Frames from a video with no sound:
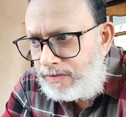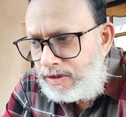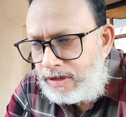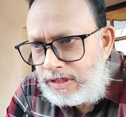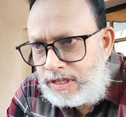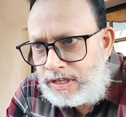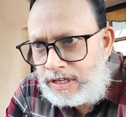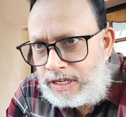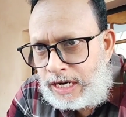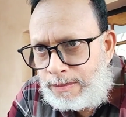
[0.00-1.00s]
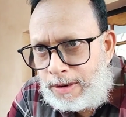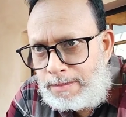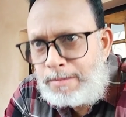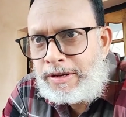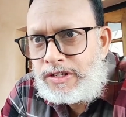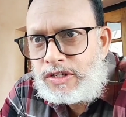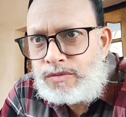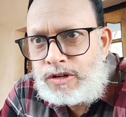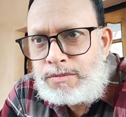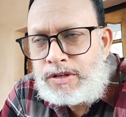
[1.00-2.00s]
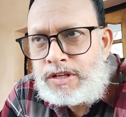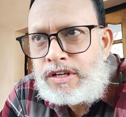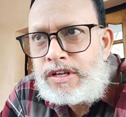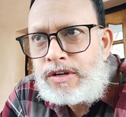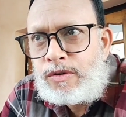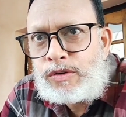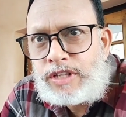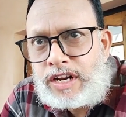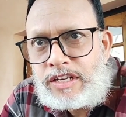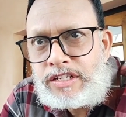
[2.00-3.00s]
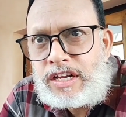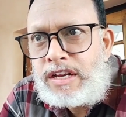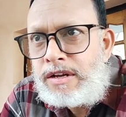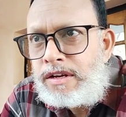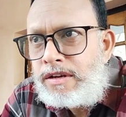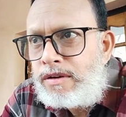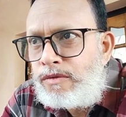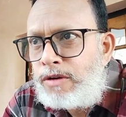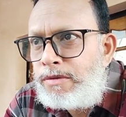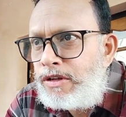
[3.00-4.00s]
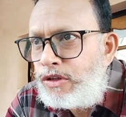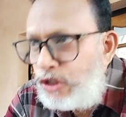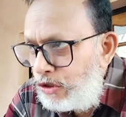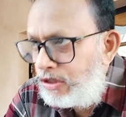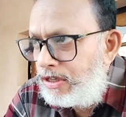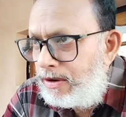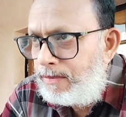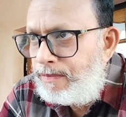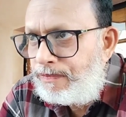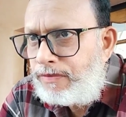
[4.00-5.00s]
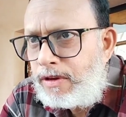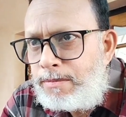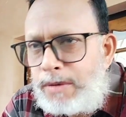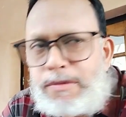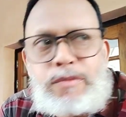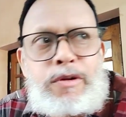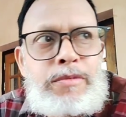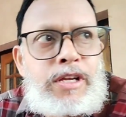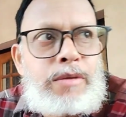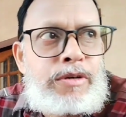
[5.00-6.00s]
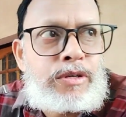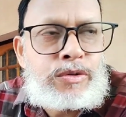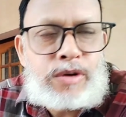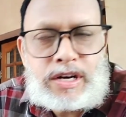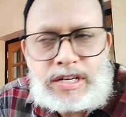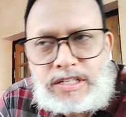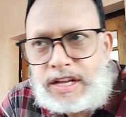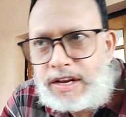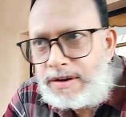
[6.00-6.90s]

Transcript: the development will be, or the writing will be good. People will be able to understand.